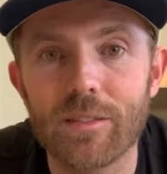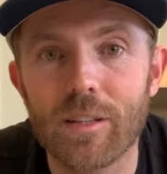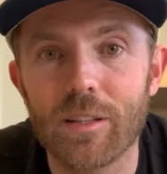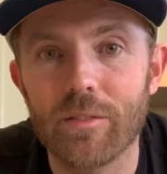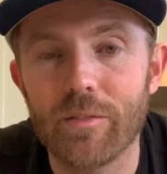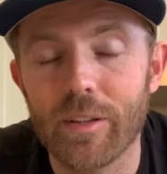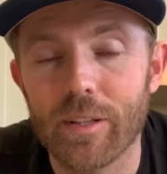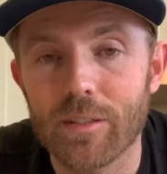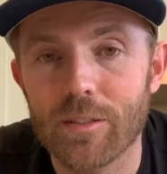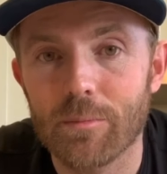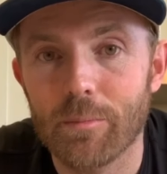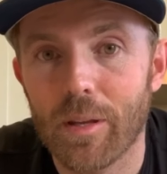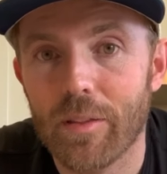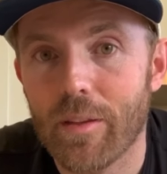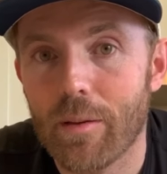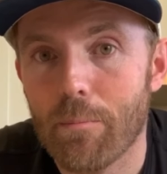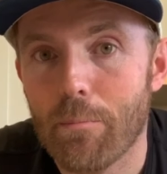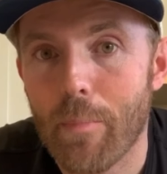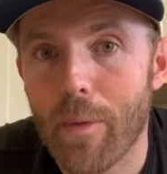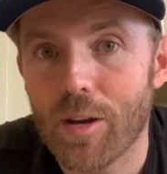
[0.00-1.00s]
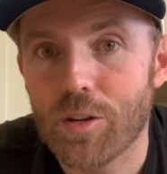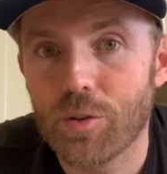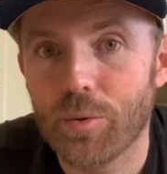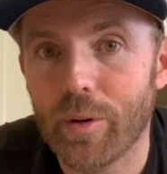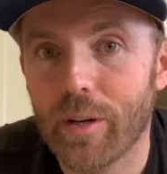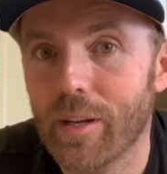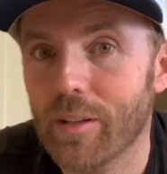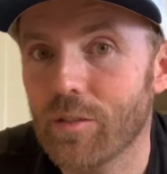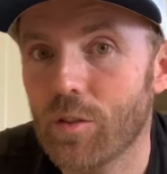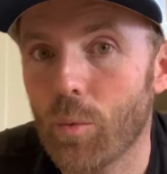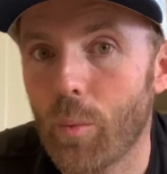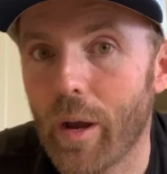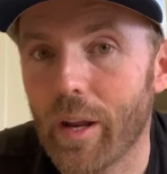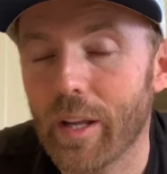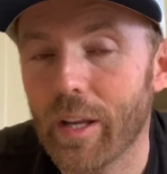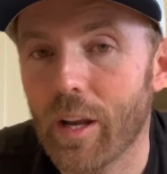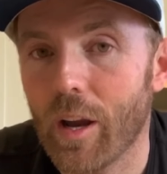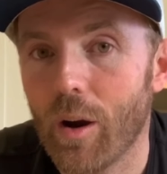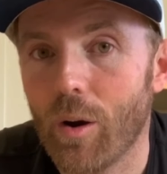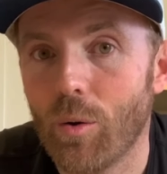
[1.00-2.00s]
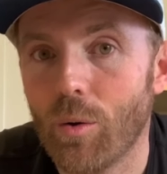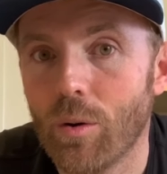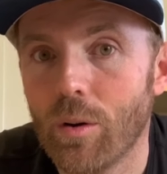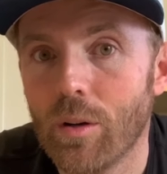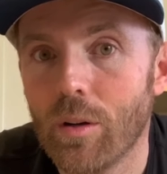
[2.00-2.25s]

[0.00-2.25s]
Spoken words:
convinced me that measuring is the way to go.